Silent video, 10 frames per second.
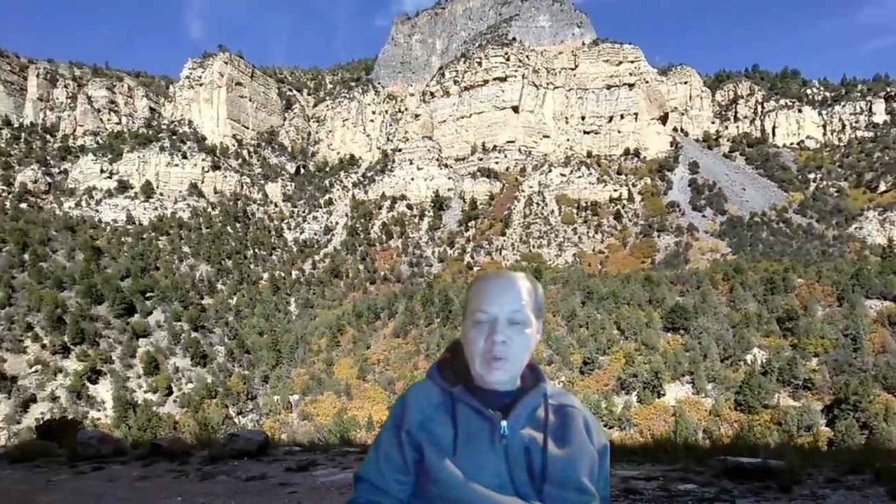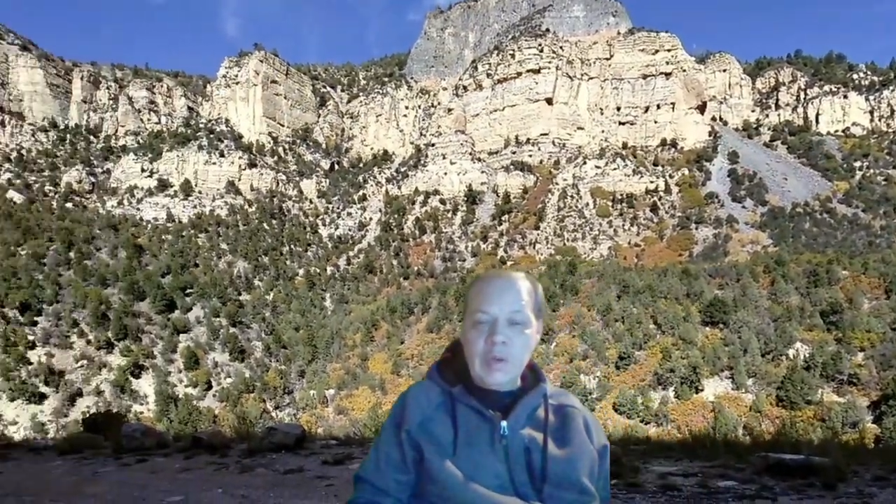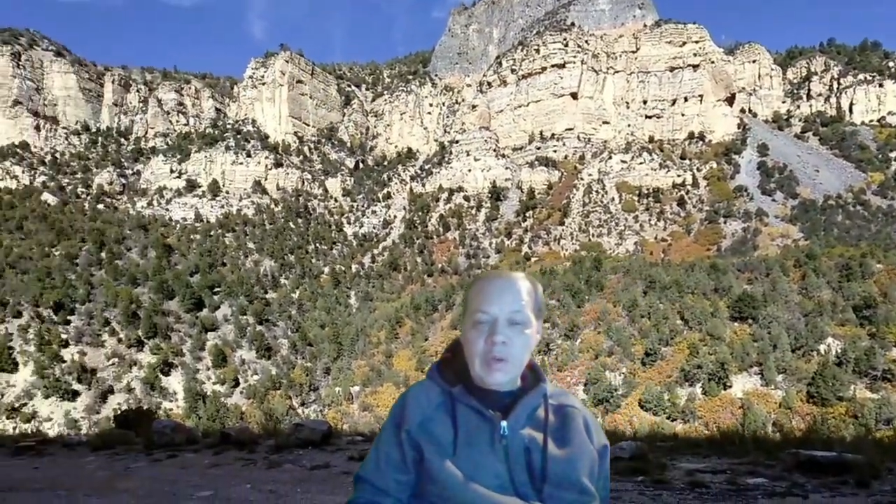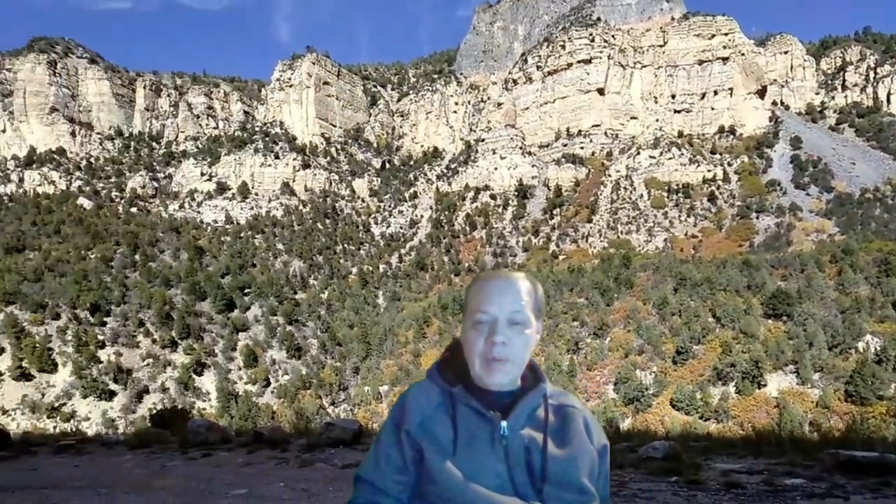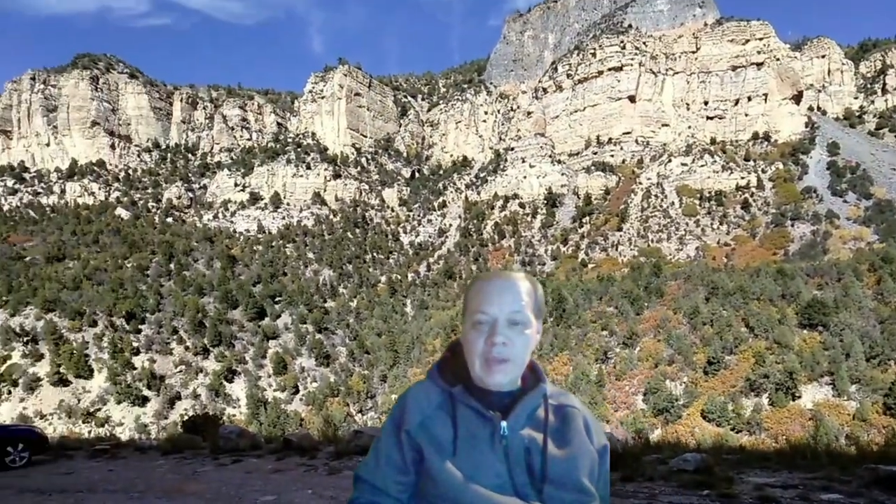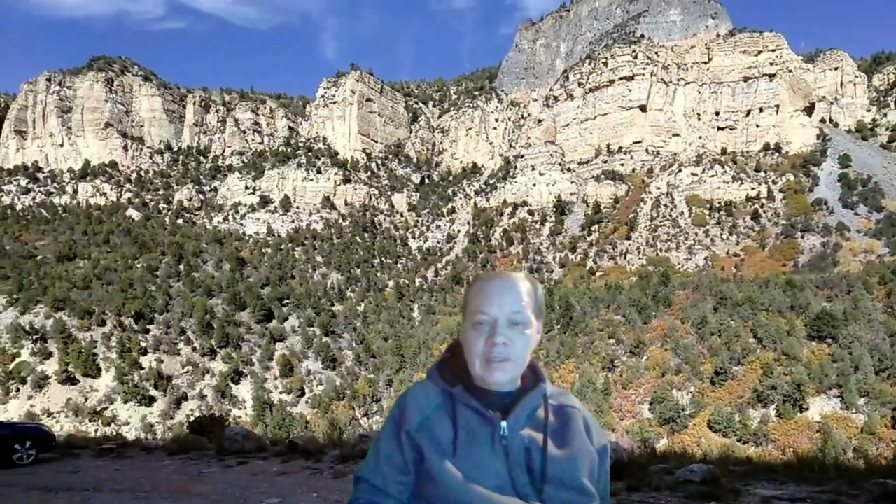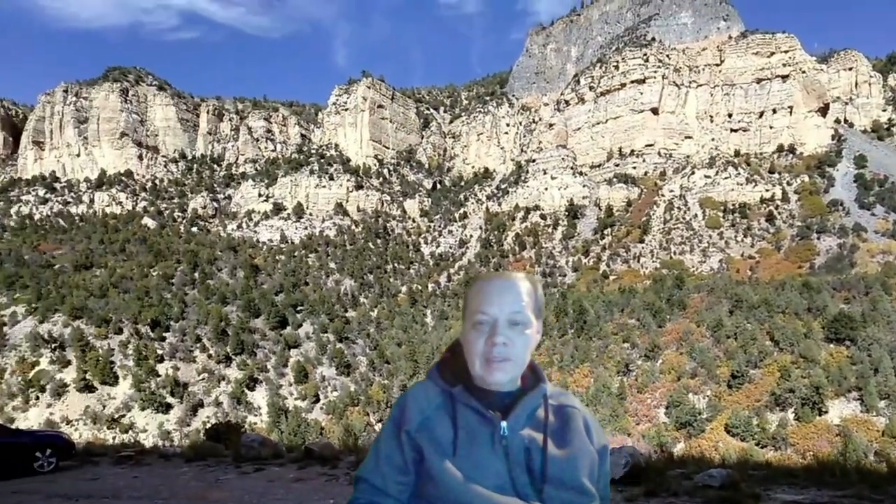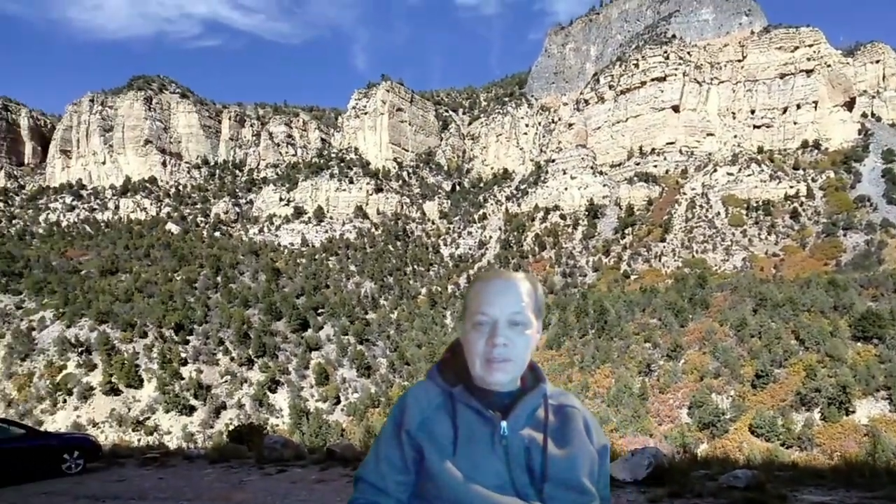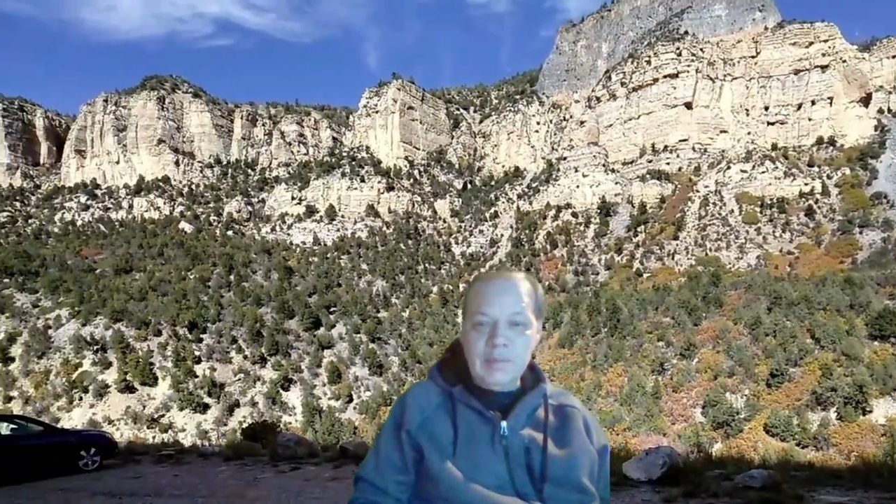wear your mask, be